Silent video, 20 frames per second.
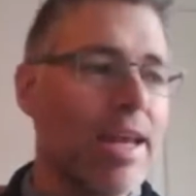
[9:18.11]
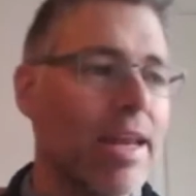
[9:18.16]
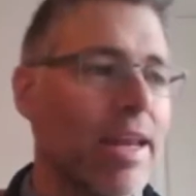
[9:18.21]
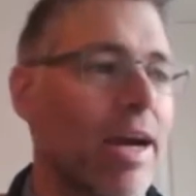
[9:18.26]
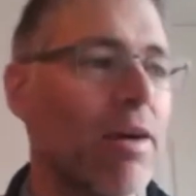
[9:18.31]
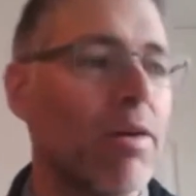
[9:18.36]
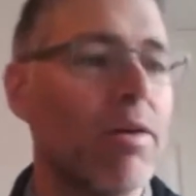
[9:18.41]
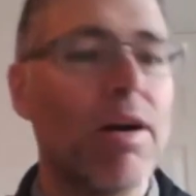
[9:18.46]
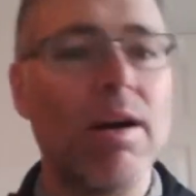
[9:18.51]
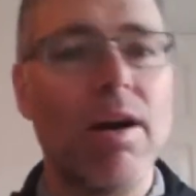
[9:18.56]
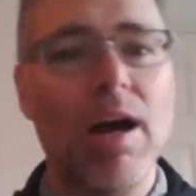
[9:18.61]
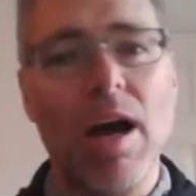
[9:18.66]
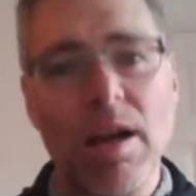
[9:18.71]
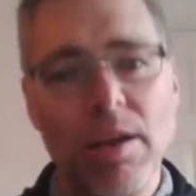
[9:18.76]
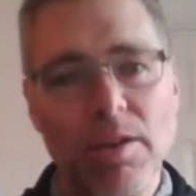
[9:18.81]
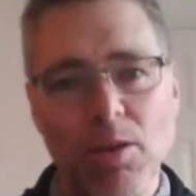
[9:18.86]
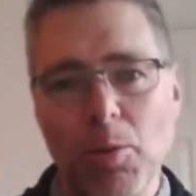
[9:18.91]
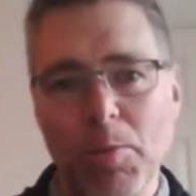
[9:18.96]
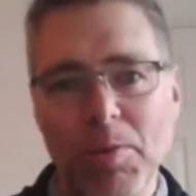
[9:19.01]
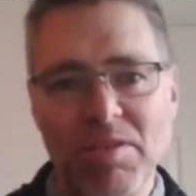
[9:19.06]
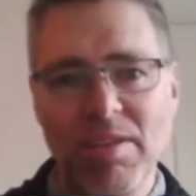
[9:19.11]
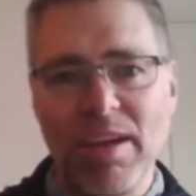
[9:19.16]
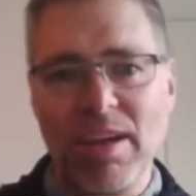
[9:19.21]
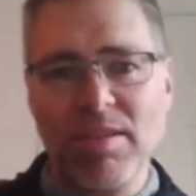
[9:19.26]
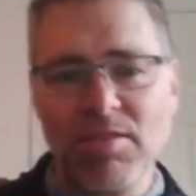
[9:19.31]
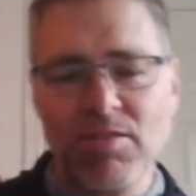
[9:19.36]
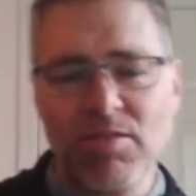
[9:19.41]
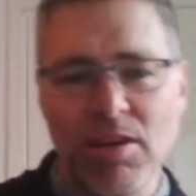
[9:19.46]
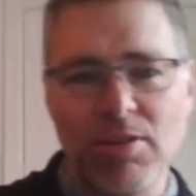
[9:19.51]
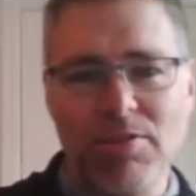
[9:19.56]
Now, you'll be saying
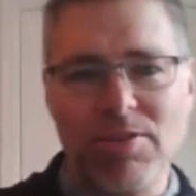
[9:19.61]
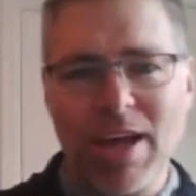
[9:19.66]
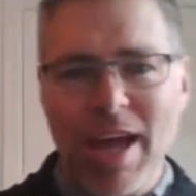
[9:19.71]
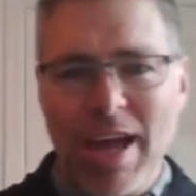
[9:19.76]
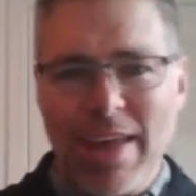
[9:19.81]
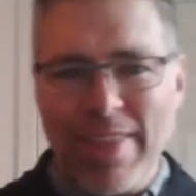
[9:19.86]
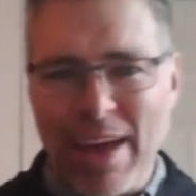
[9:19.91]
to yourselves,